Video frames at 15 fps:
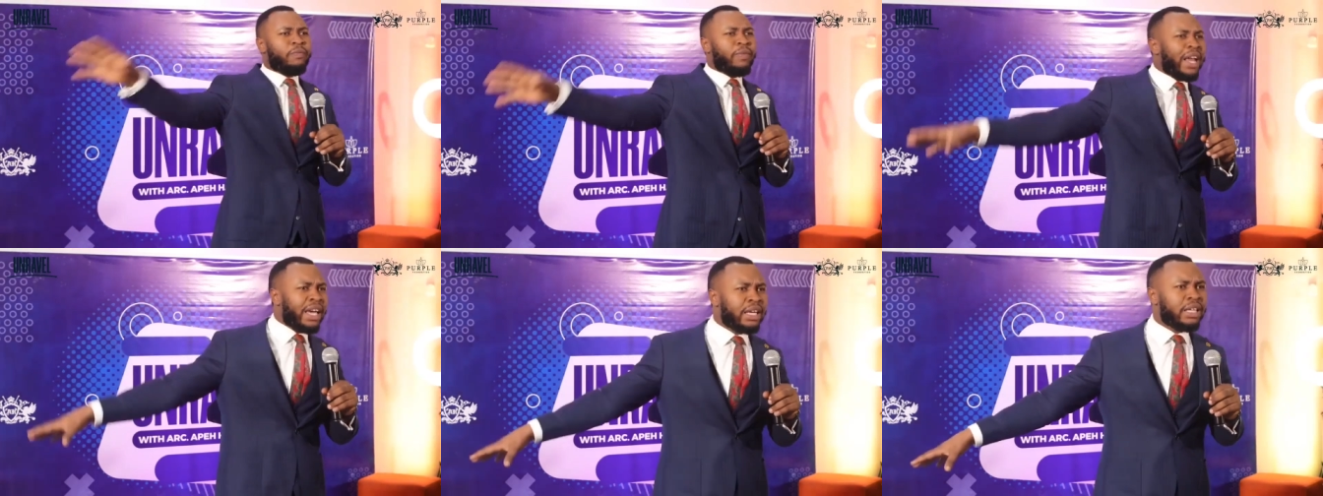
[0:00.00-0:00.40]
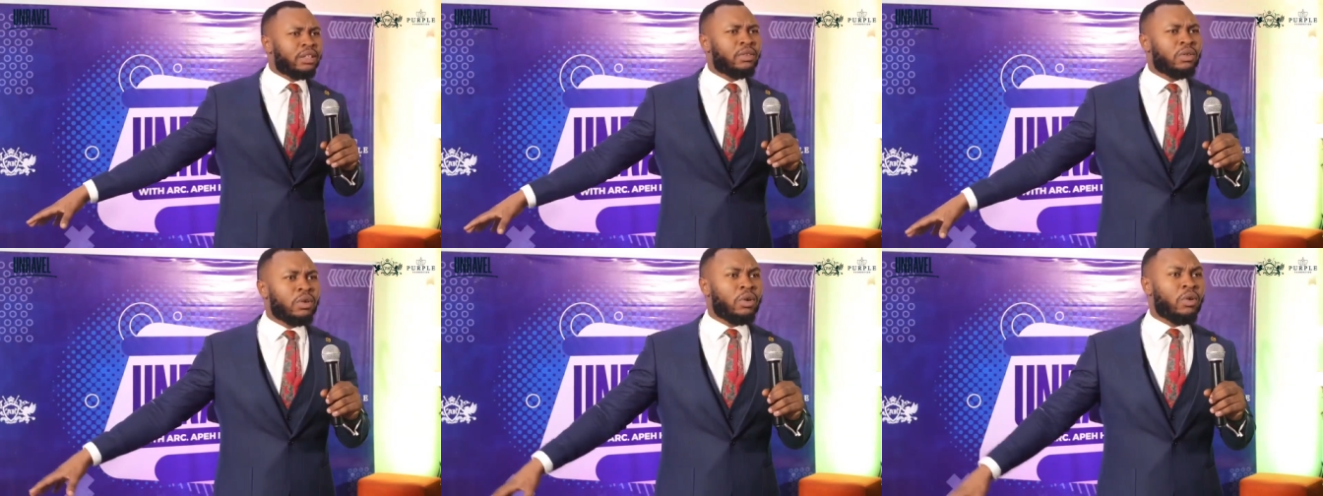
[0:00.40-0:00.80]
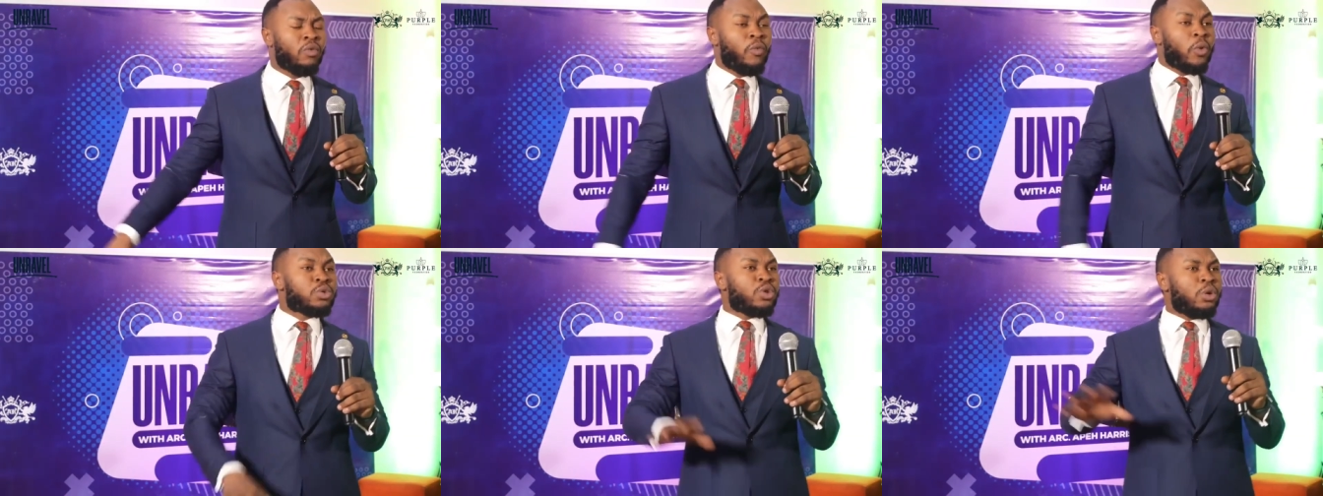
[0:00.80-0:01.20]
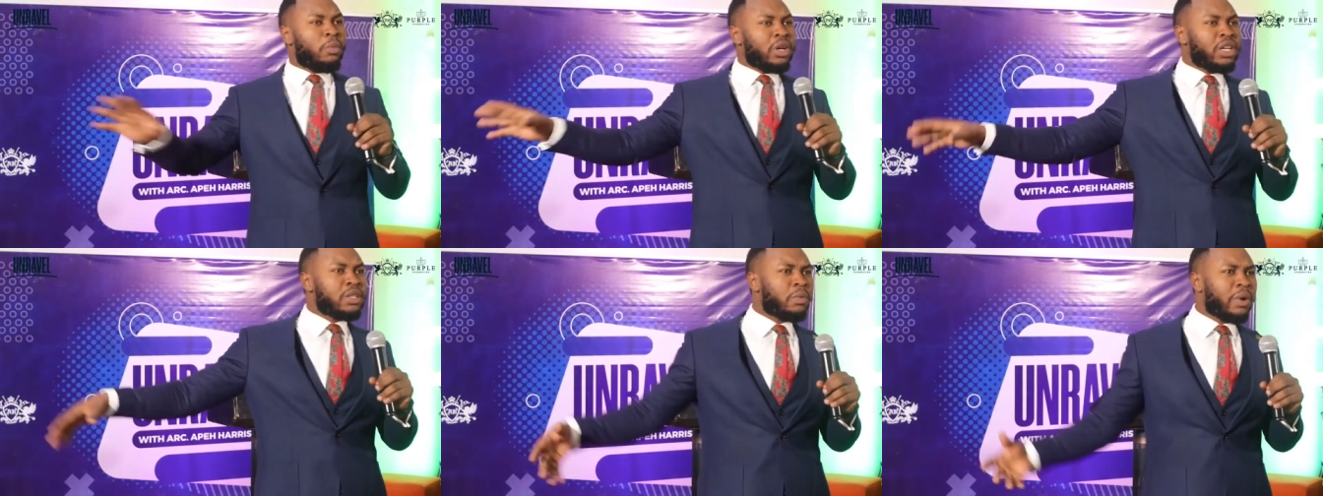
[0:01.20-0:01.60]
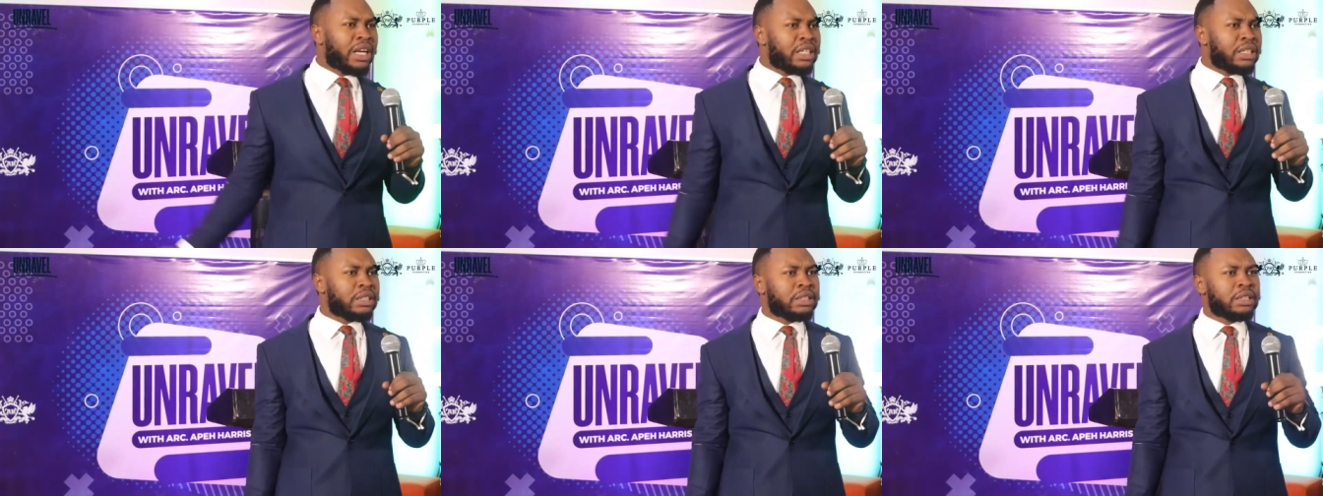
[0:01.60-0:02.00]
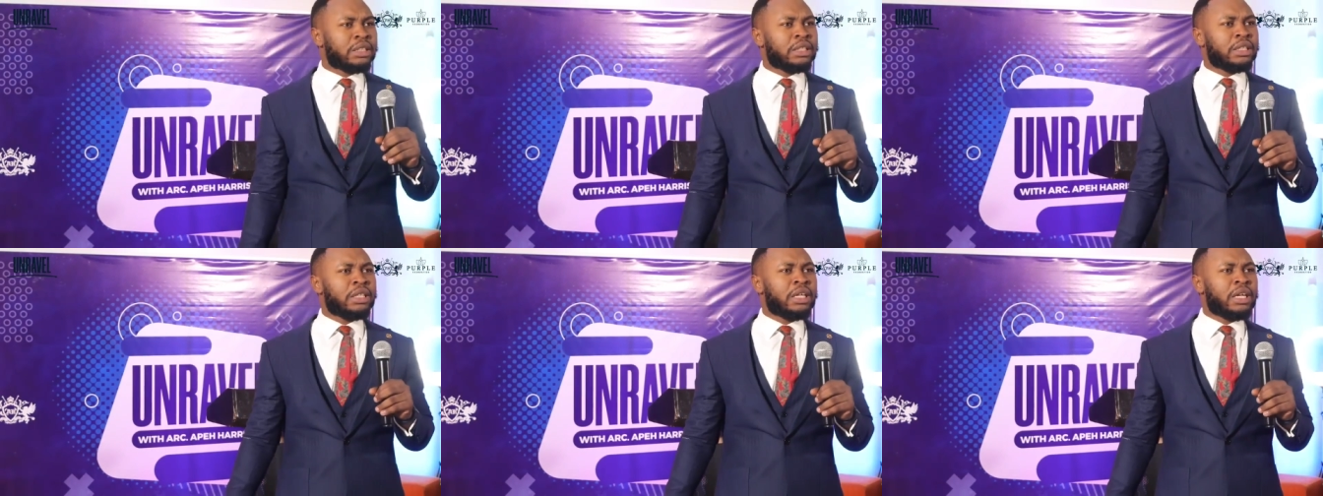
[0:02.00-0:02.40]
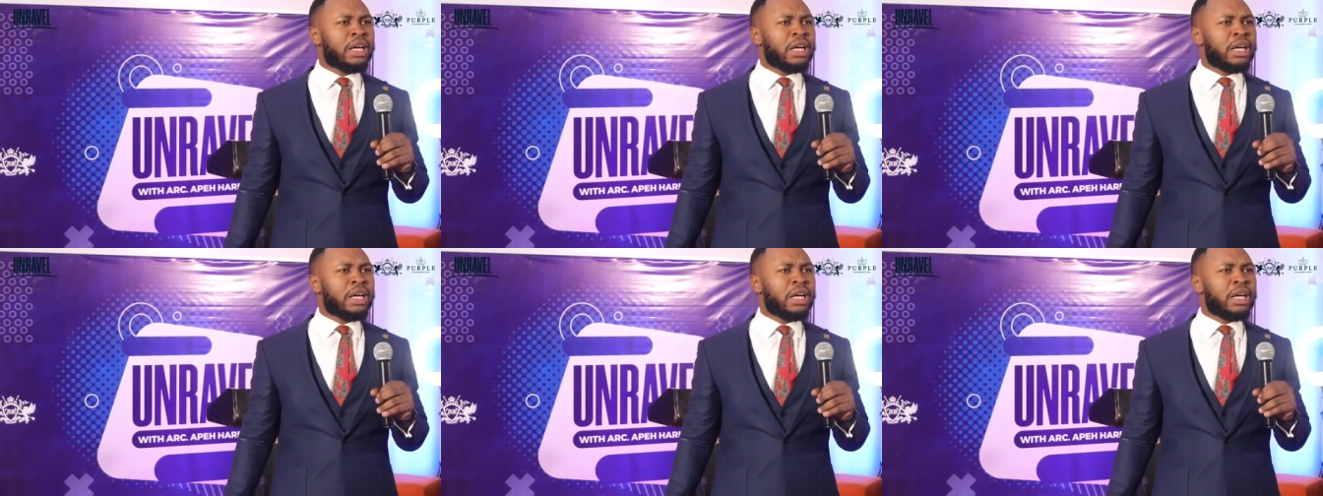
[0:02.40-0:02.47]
flying for somebody's wedding.